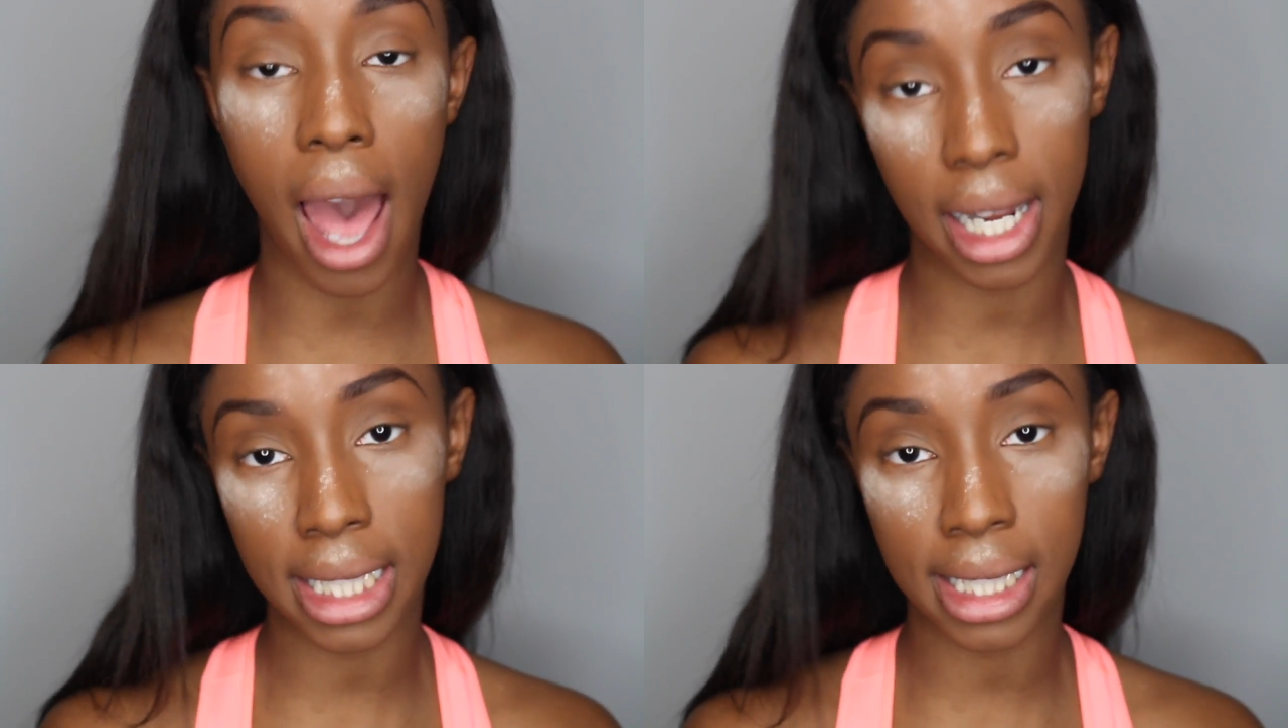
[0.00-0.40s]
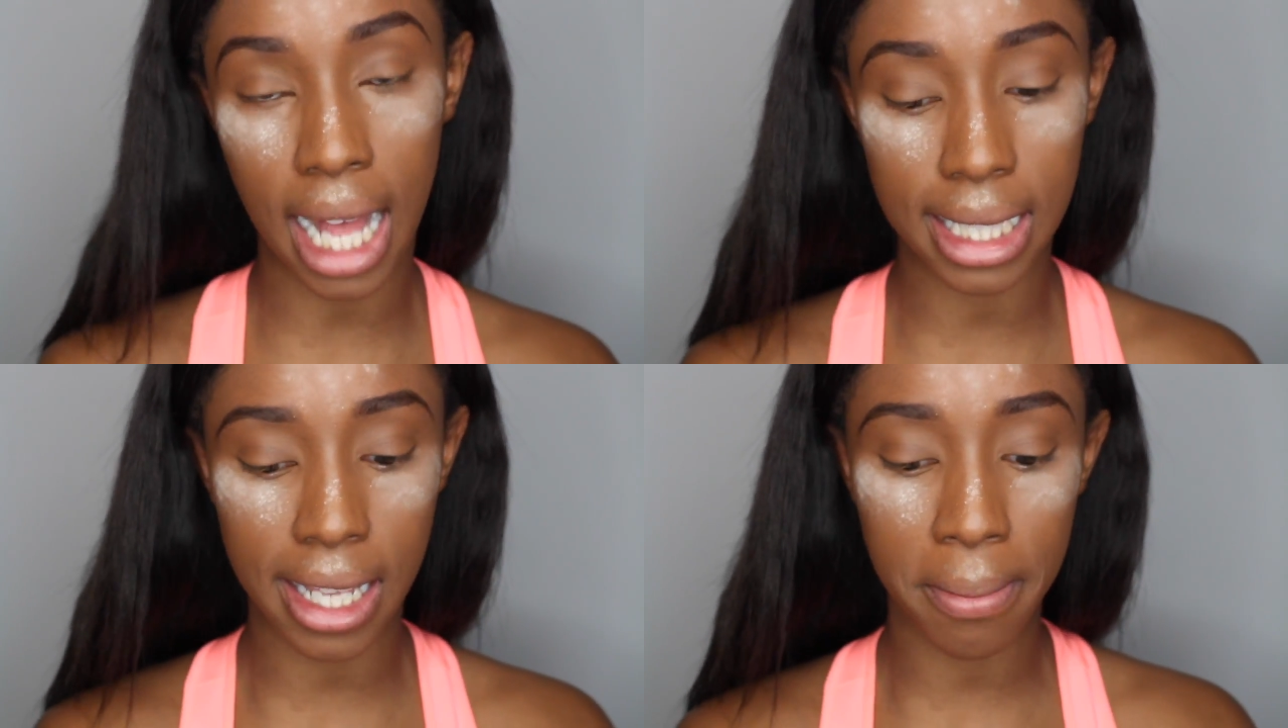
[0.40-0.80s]

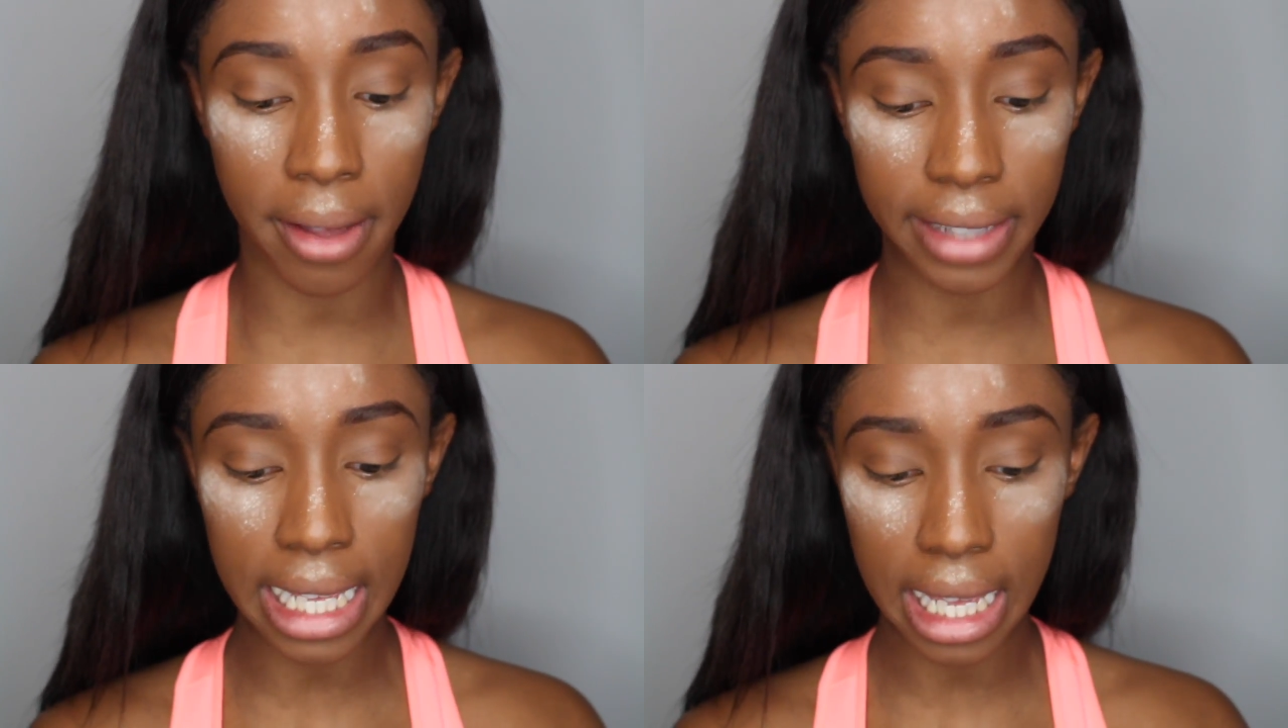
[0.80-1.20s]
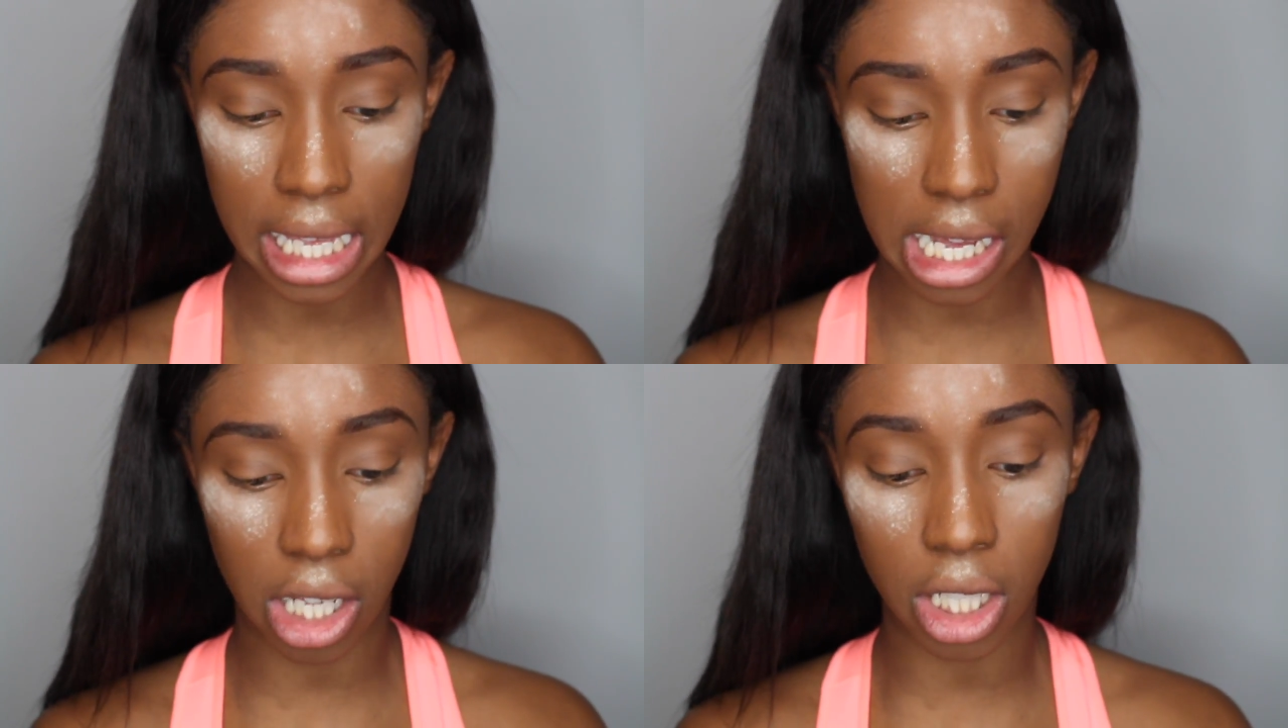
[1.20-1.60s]
Anastasia Beverly
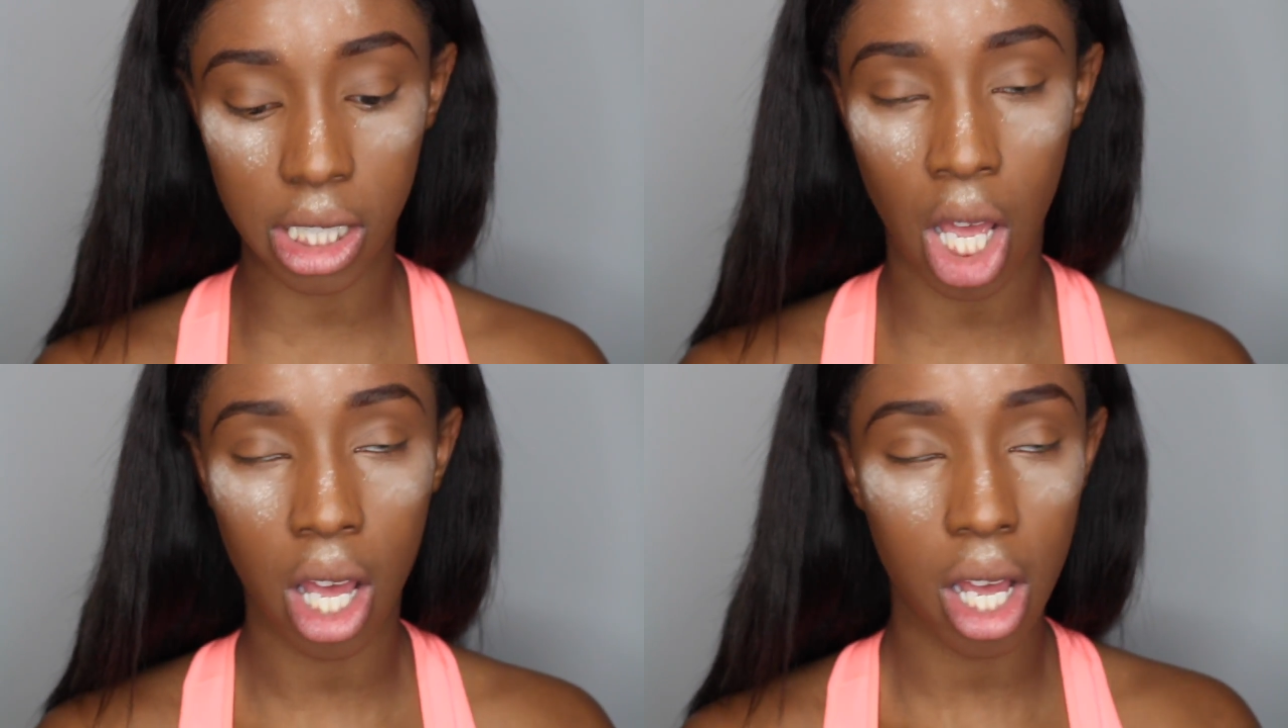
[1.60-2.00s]
Hills.